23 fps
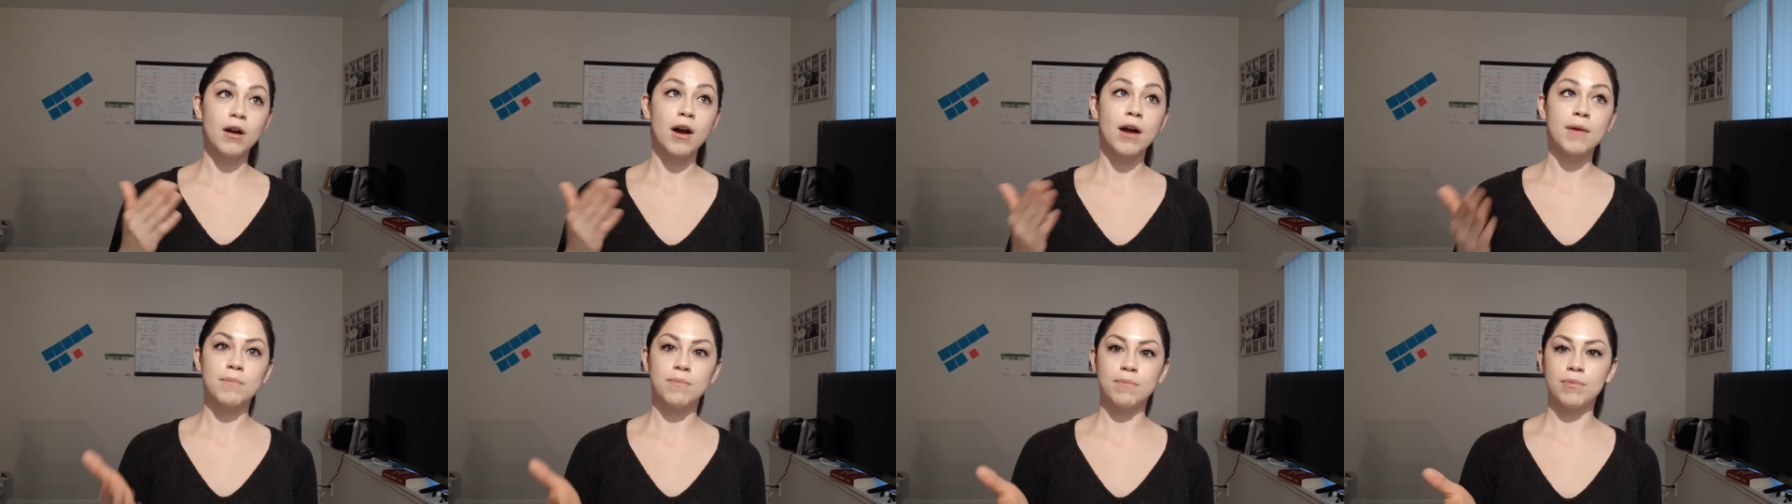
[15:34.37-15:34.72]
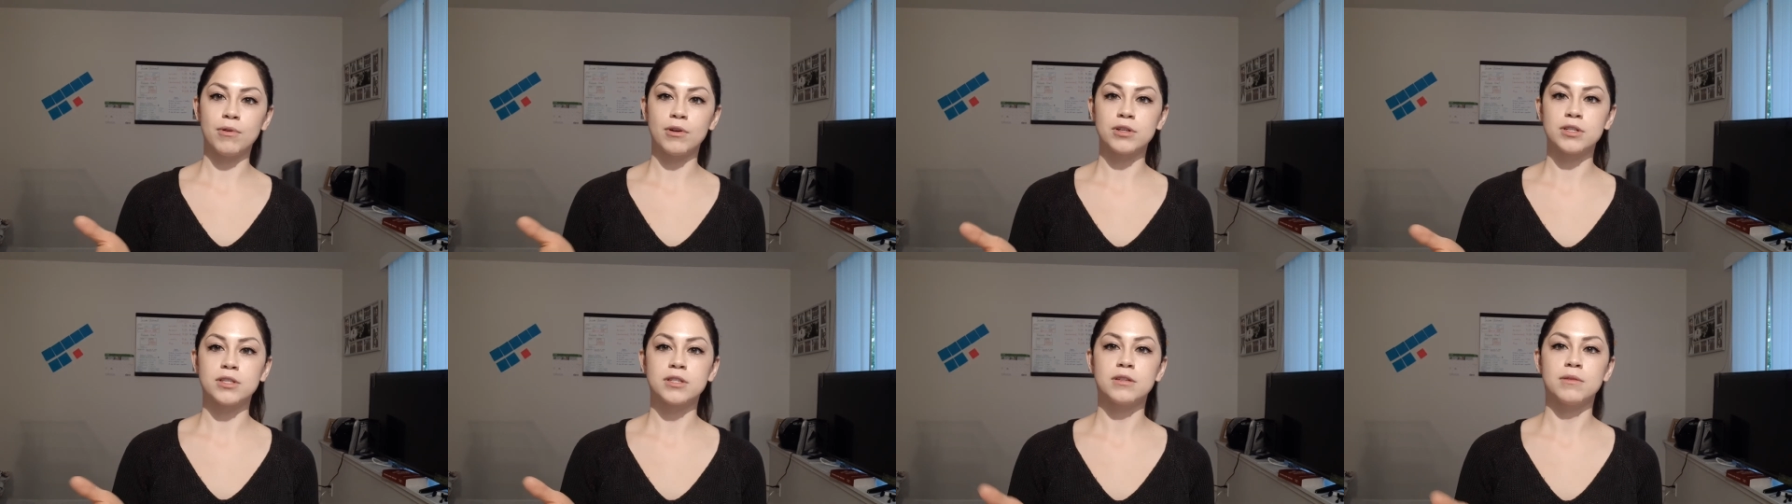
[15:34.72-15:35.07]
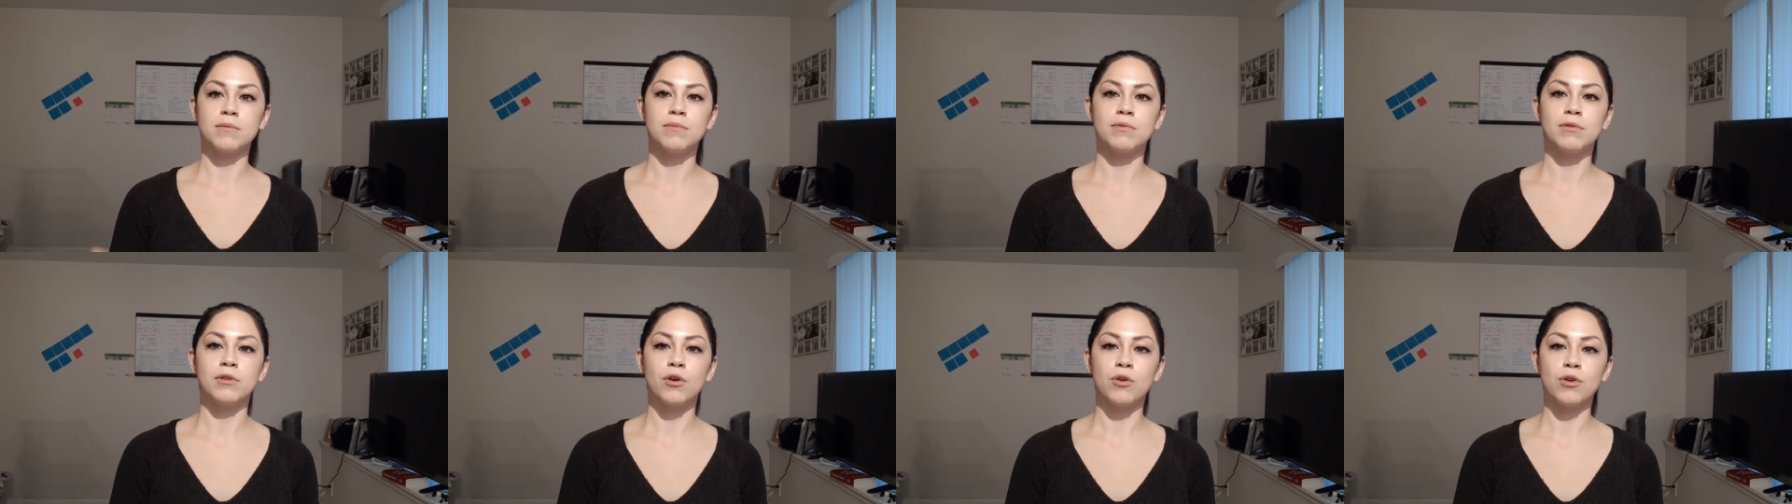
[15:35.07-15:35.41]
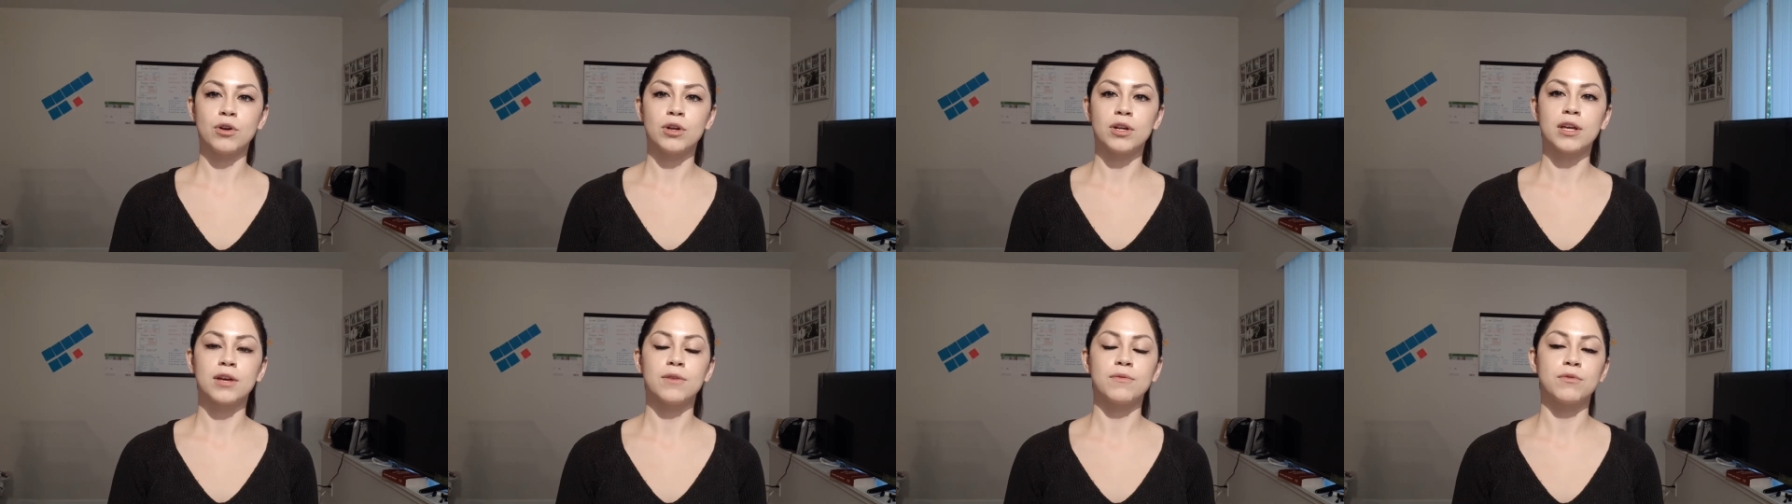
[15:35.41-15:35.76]
I purchased a
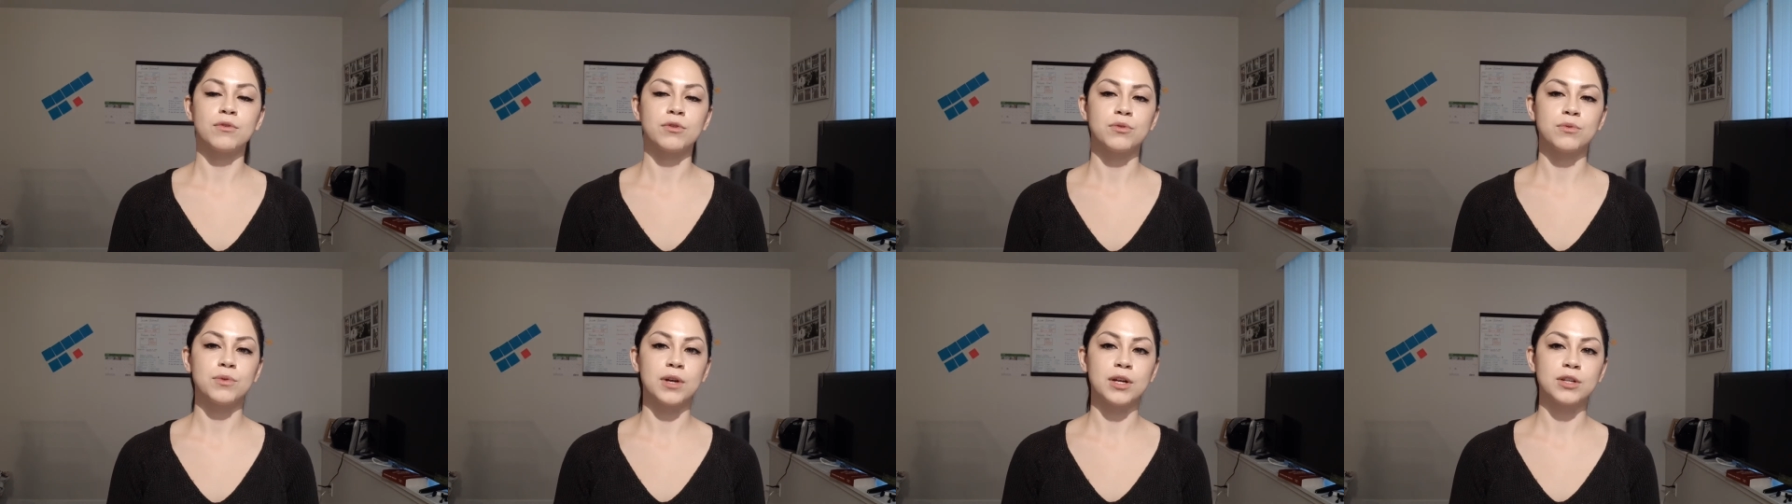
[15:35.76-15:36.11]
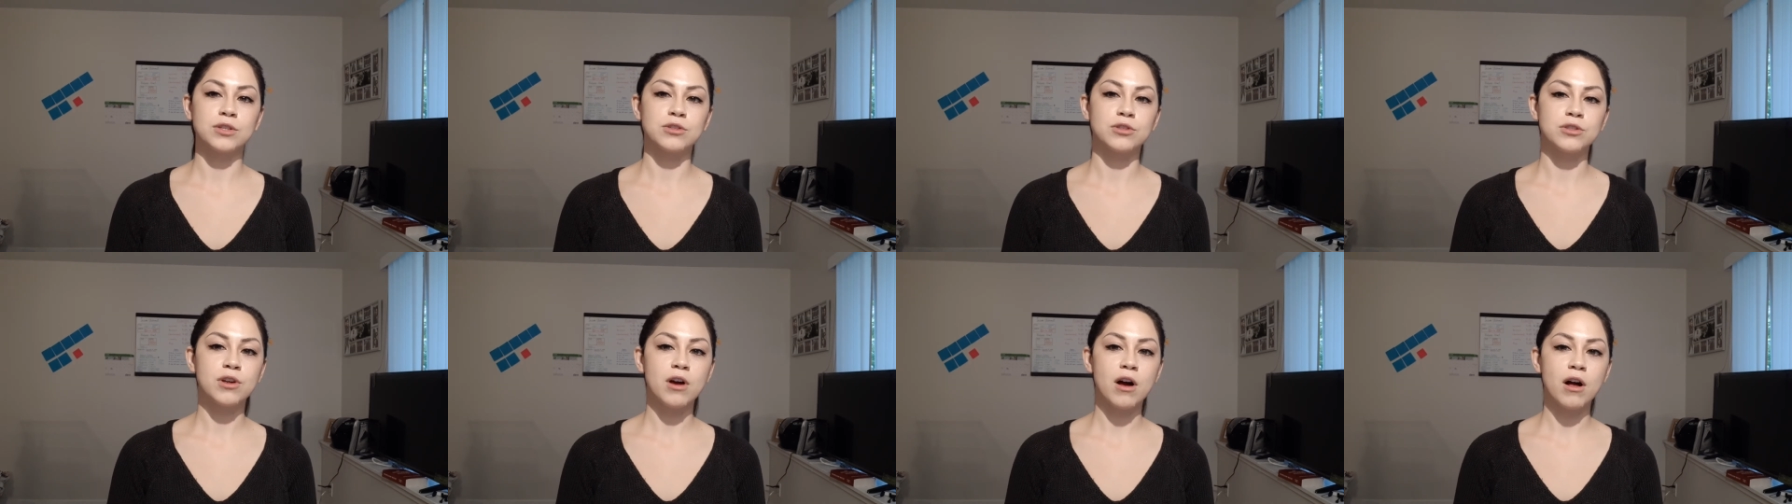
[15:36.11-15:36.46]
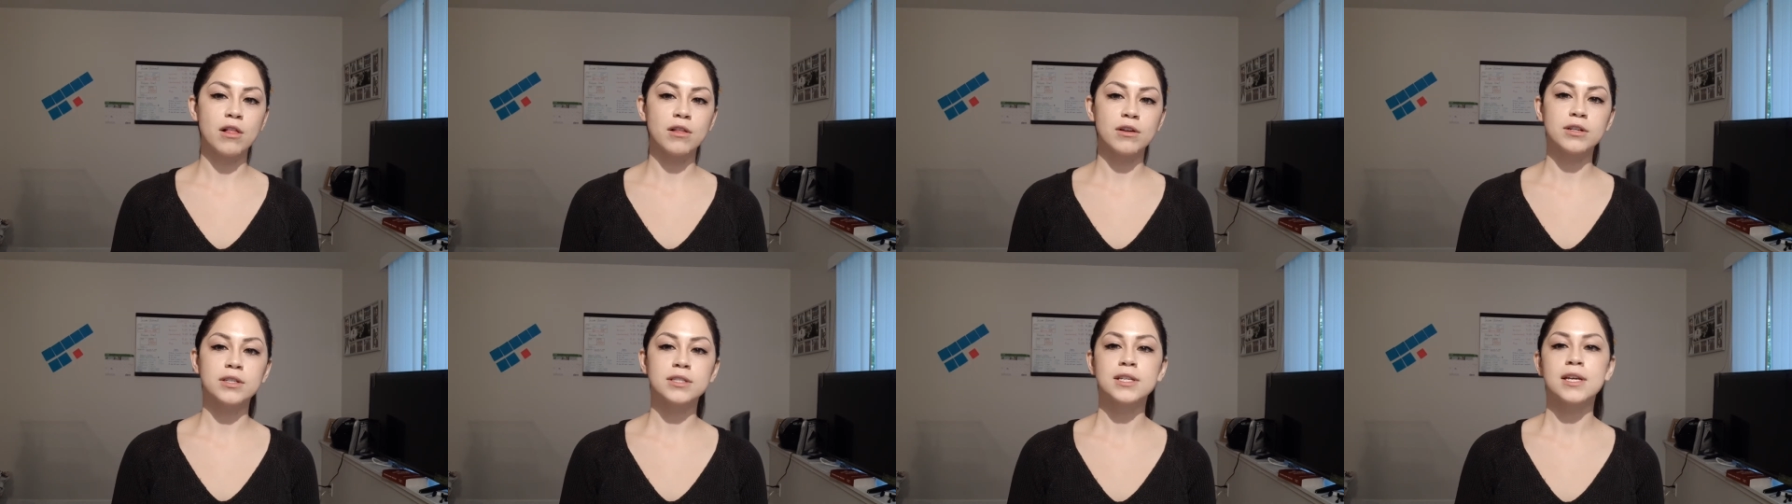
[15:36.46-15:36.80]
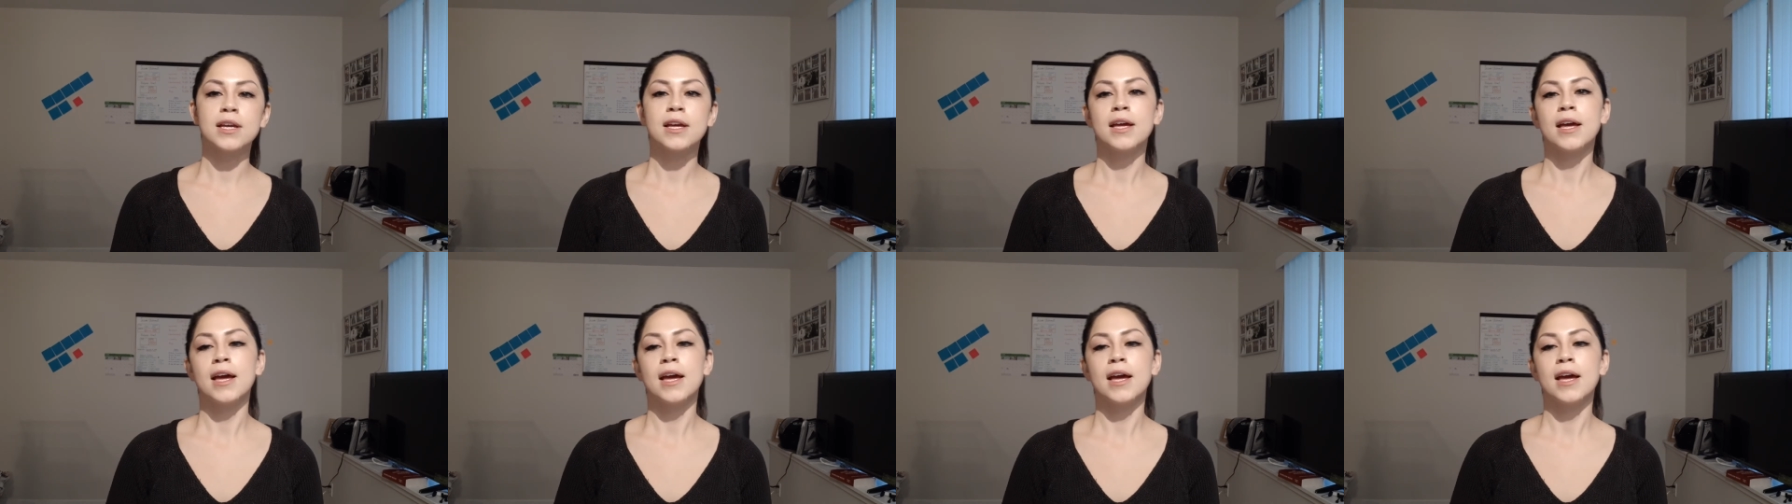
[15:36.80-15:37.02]
lowering kit for three hundred dollars,